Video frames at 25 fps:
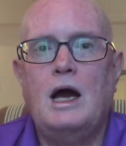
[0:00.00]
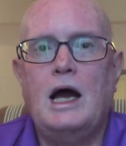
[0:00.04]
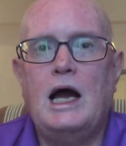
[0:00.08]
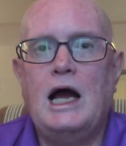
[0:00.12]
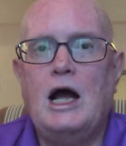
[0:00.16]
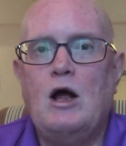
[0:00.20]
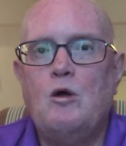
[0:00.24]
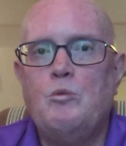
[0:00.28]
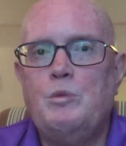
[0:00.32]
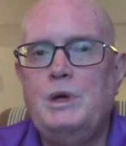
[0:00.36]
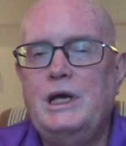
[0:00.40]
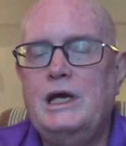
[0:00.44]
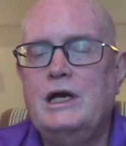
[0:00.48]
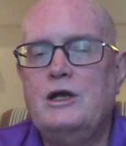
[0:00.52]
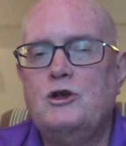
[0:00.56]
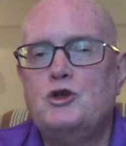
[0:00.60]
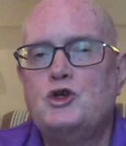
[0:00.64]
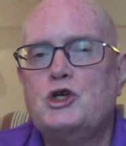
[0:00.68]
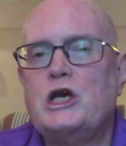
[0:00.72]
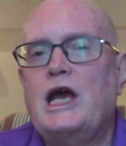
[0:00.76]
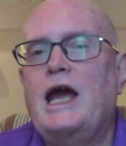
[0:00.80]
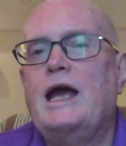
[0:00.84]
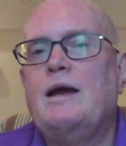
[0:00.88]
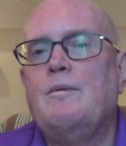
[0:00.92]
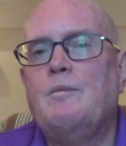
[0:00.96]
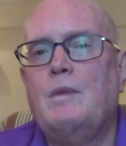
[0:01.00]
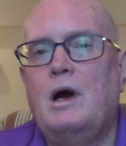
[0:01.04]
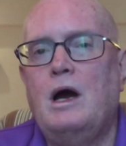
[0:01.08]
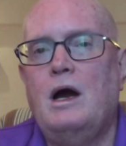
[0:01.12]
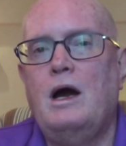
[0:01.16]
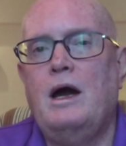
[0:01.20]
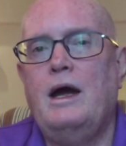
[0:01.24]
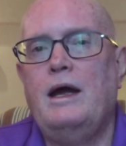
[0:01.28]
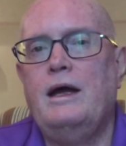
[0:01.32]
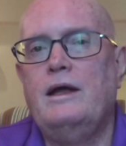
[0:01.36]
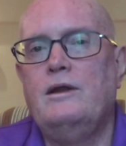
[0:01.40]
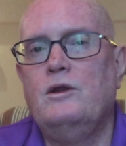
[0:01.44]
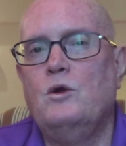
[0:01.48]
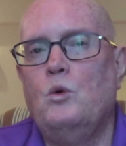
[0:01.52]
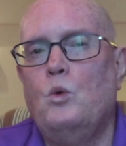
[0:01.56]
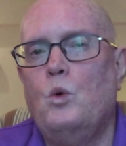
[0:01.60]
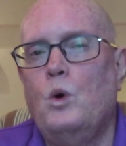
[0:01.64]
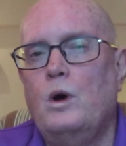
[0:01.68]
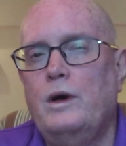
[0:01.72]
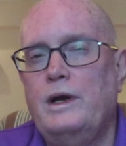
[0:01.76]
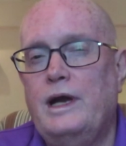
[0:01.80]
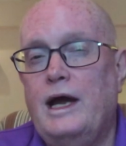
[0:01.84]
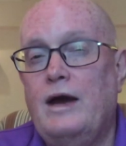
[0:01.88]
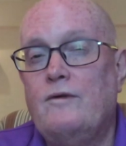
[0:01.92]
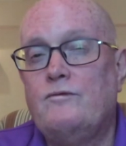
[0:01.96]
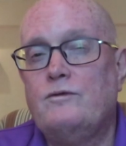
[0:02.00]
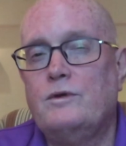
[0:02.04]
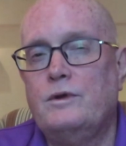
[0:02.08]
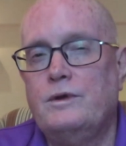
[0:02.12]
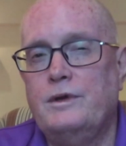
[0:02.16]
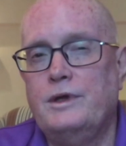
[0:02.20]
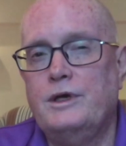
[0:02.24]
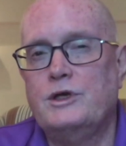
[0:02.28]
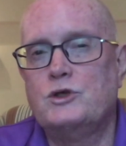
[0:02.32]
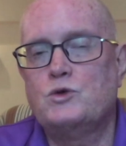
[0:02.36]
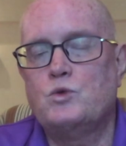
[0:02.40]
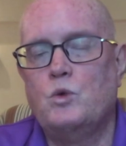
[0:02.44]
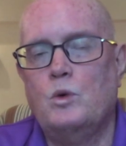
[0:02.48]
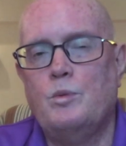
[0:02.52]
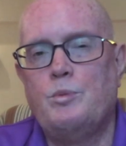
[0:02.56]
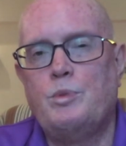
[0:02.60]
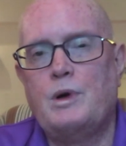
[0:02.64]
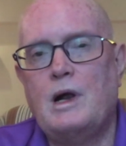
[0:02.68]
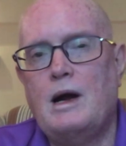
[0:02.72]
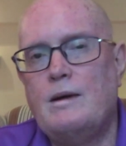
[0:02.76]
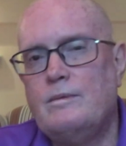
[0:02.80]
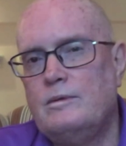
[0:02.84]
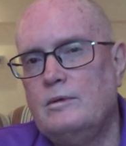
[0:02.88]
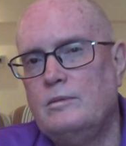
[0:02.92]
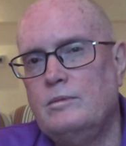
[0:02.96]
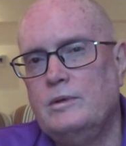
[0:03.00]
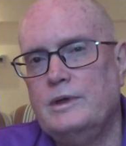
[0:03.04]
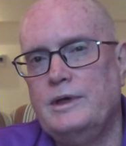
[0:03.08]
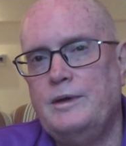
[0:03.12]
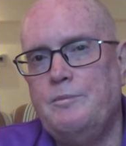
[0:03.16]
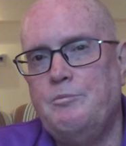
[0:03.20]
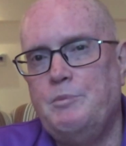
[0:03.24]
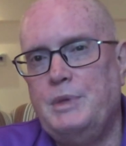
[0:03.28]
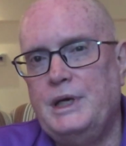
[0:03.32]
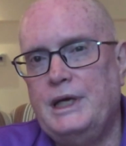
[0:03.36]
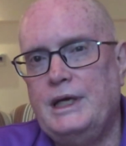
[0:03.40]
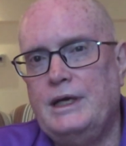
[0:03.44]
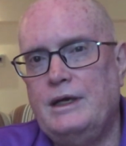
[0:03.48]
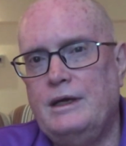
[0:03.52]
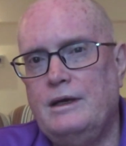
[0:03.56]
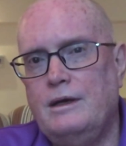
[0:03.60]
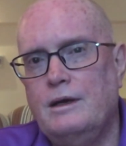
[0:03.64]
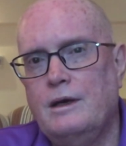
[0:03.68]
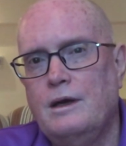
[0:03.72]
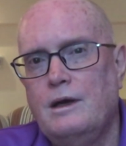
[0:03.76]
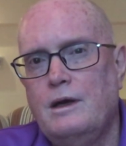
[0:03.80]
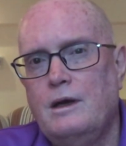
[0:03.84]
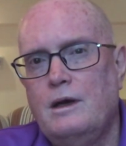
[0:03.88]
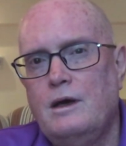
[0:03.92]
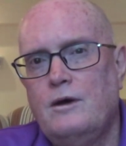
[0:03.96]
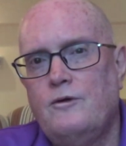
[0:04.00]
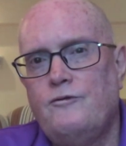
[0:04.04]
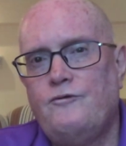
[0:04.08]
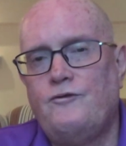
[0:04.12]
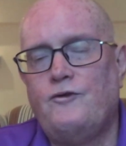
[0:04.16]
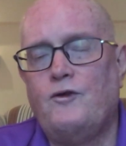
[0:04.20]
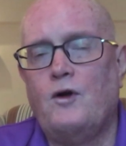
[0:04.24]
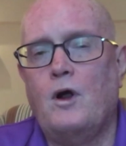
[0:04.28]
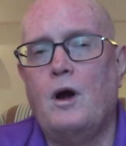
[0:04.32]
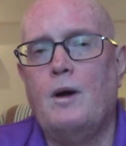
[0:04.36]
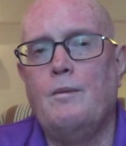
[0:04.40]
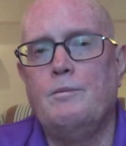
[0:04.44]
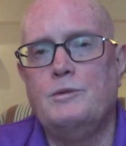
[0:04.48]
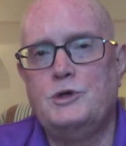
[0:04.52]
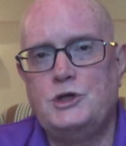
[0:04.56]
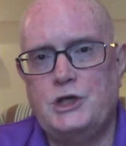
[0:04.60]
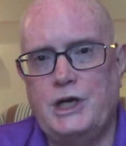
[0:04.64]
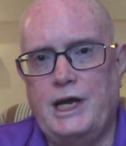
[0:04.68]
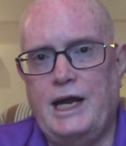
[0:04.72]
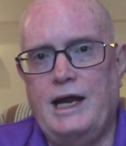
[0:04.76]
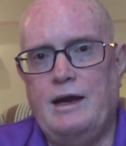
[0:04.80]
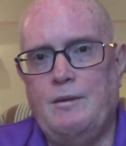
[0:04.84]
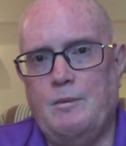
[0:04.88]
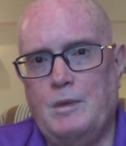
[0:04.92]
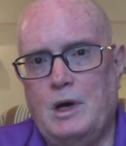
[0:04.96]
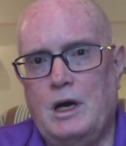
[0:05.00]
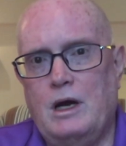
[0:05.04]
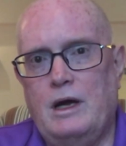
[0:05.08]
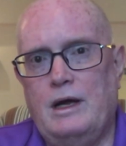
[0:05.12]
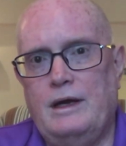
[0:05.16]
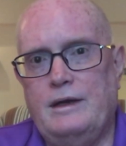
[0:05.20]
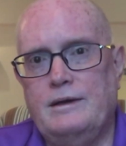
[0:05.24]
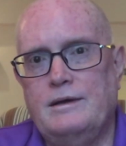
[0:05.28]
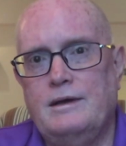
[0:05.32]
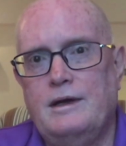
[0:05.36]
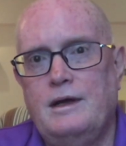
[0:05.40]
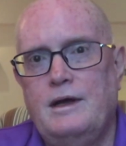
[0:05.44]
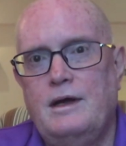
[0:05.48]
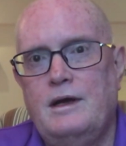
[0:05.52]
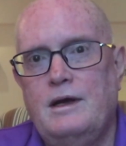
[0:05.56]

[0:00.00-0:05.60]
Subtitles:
I'll be in Chiang Mai, and the one after this will probably be from Chiang Mai.